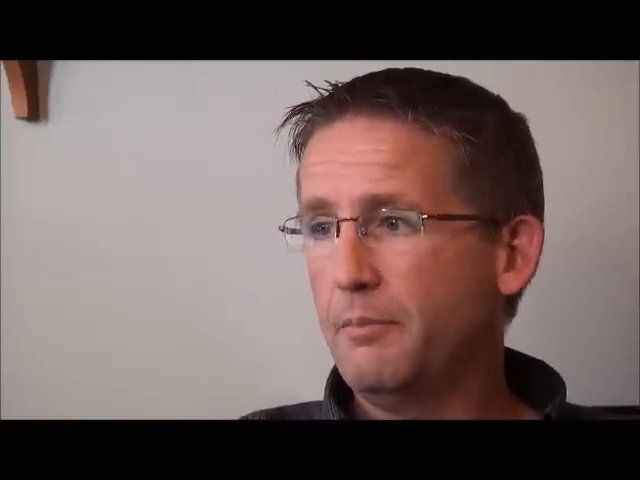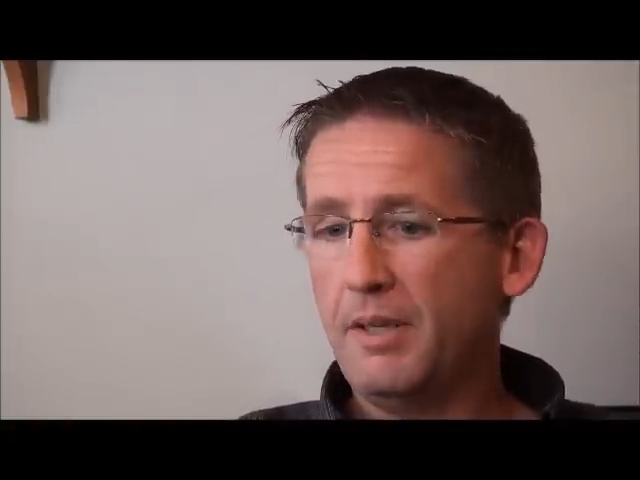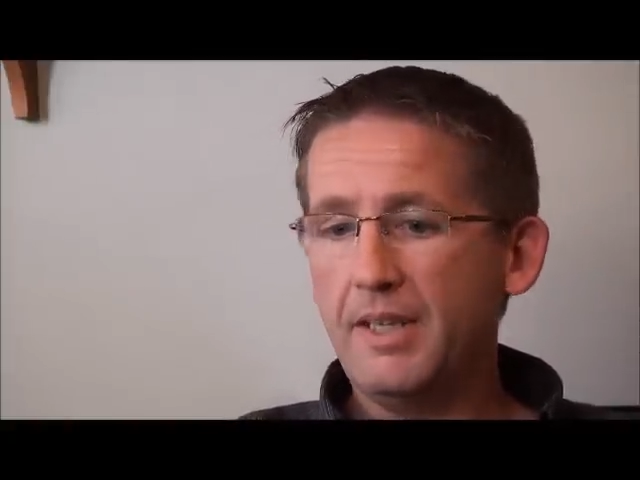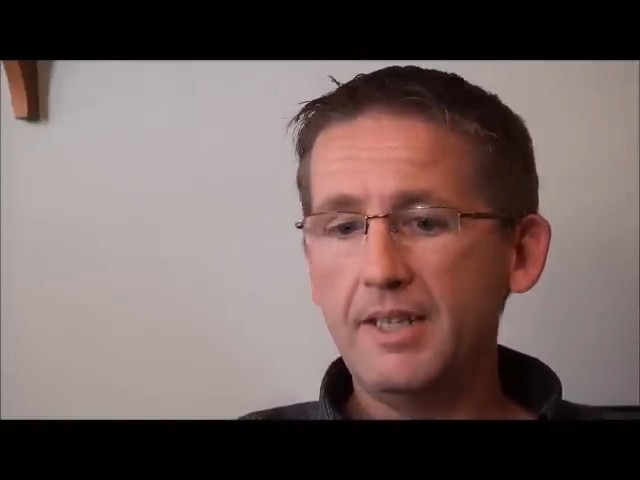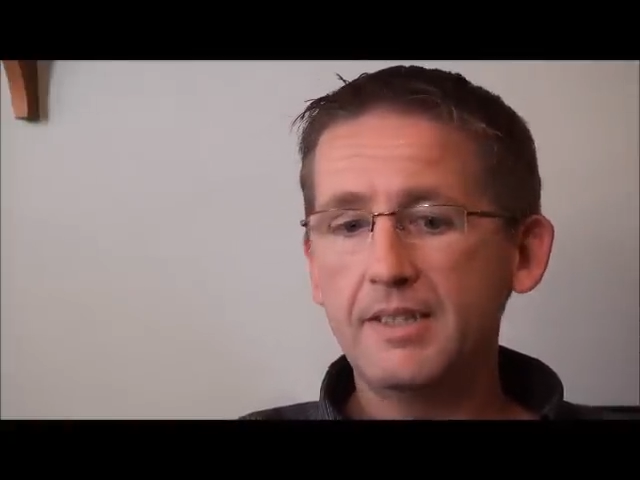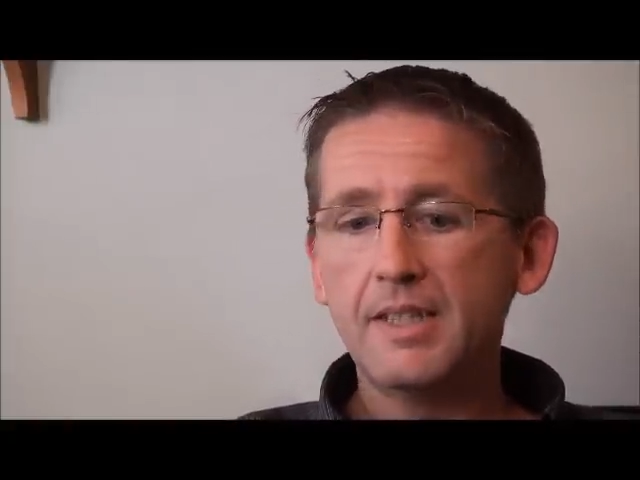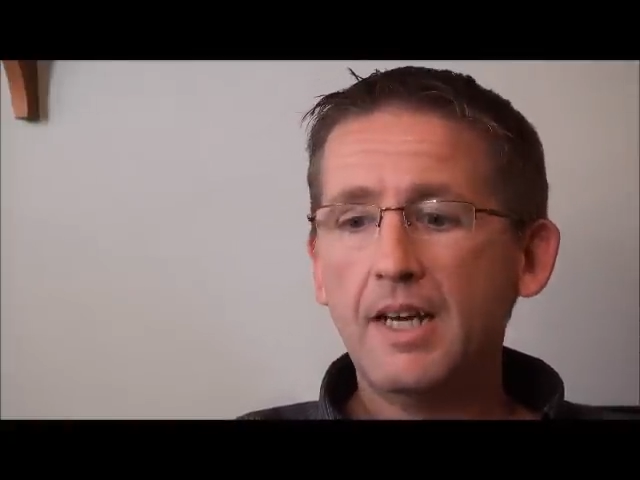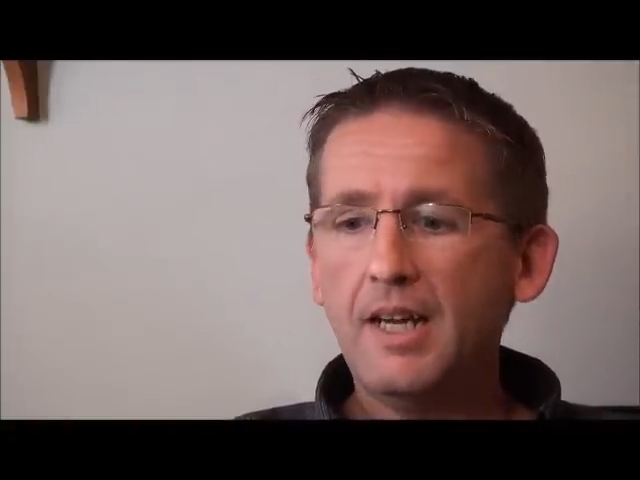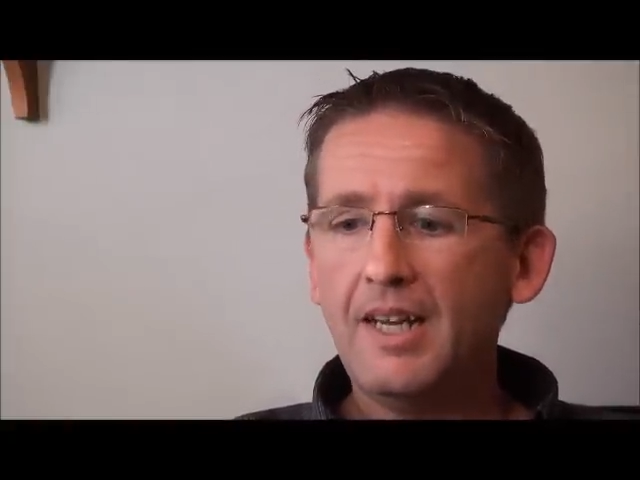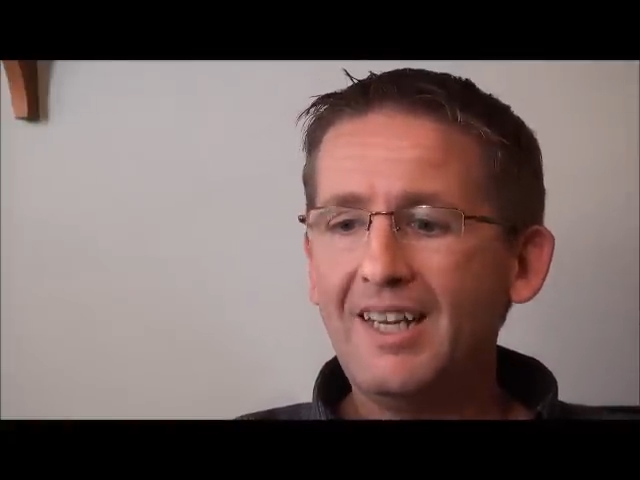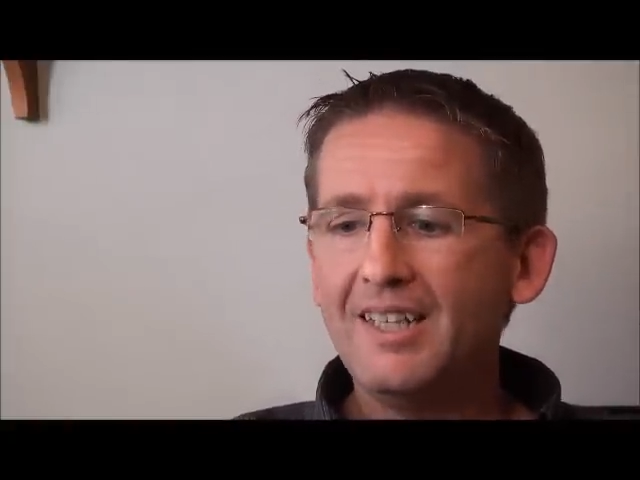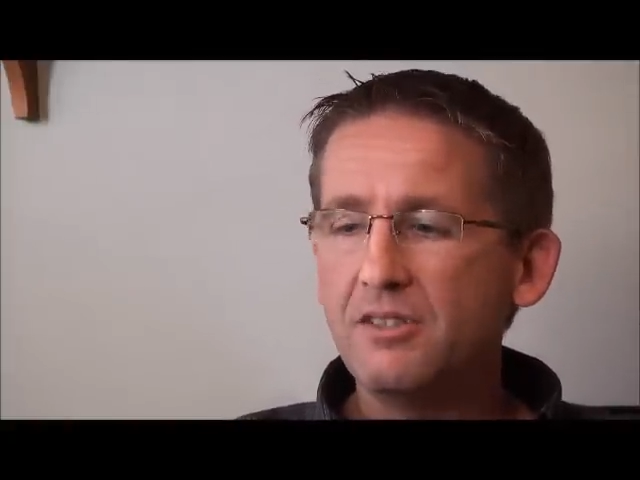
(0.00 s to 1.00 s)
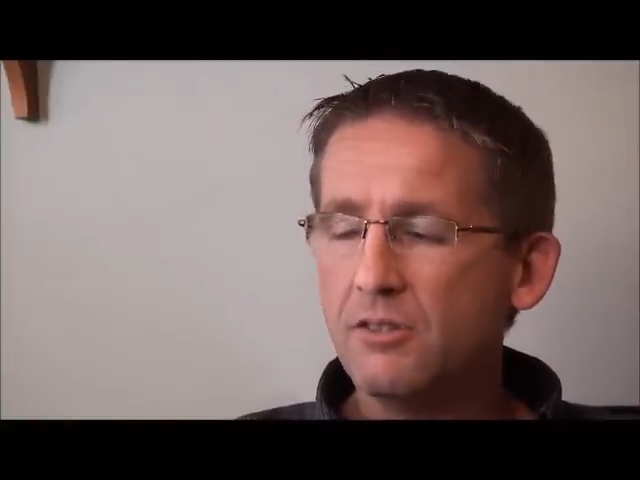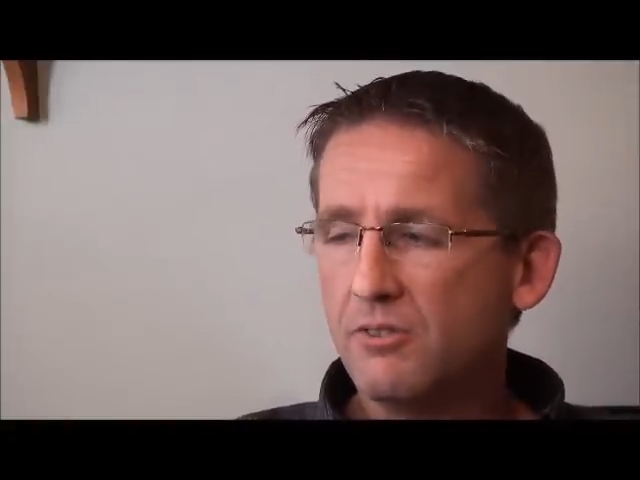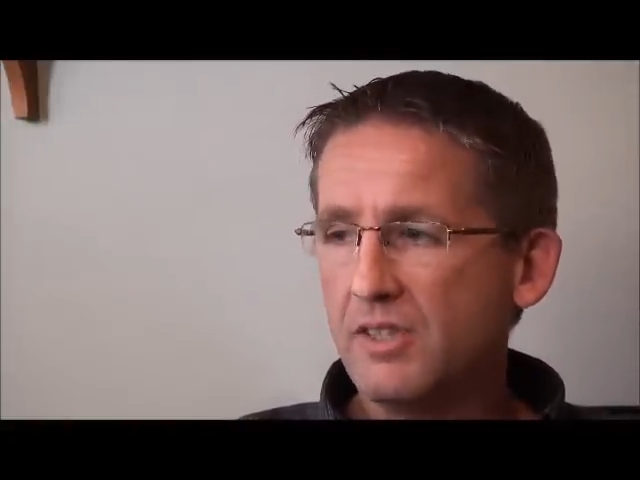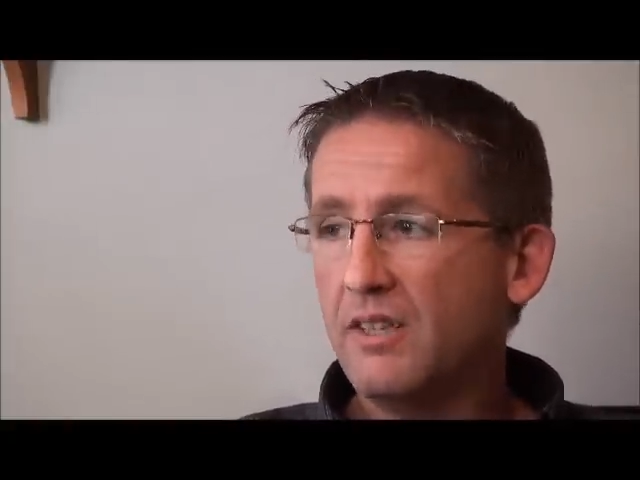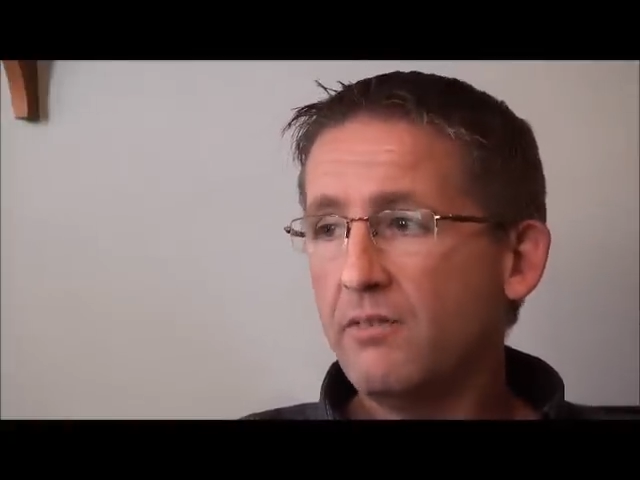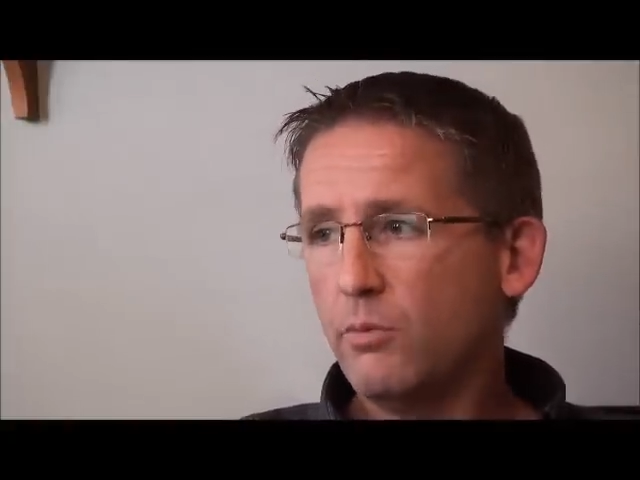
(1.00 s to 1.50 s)
because he has no
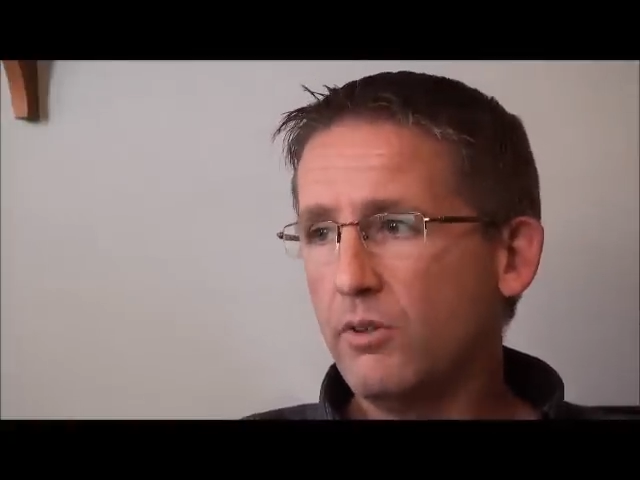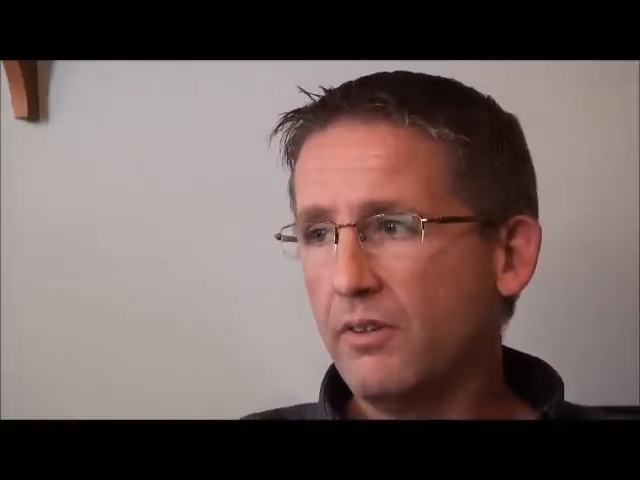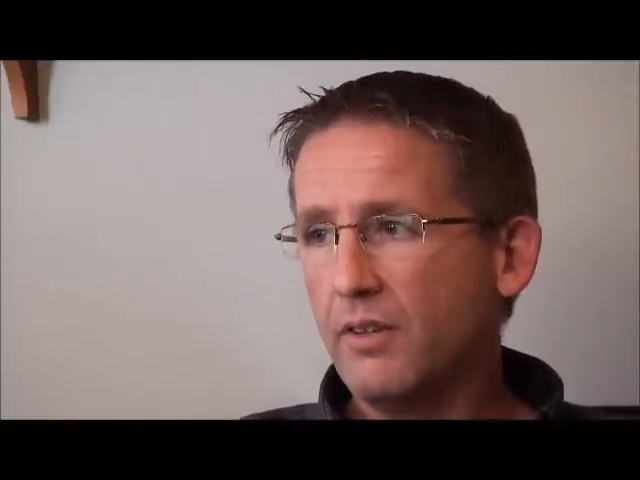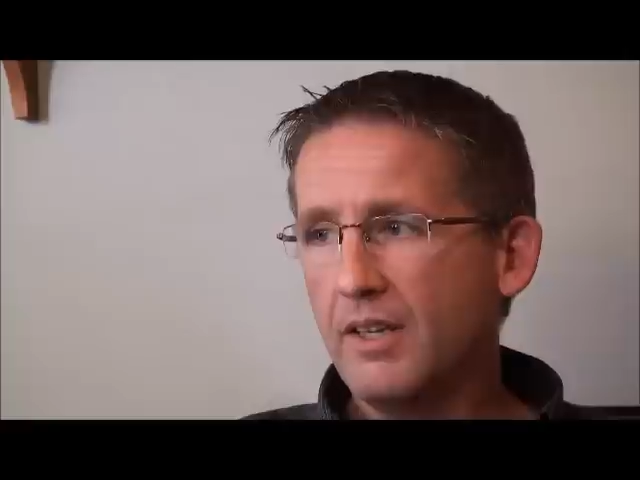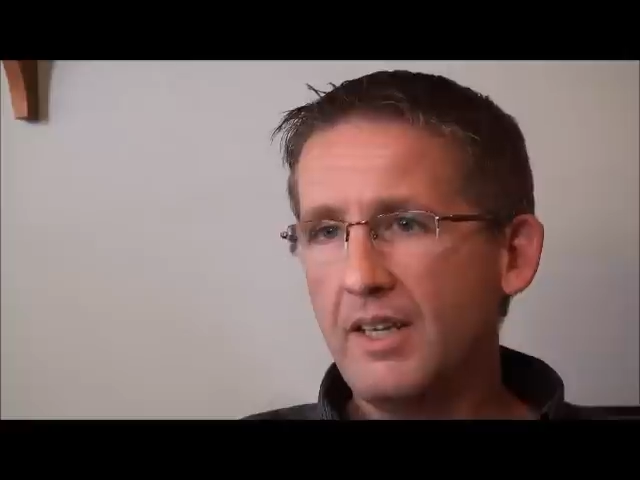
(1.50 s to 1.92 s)
self-worth.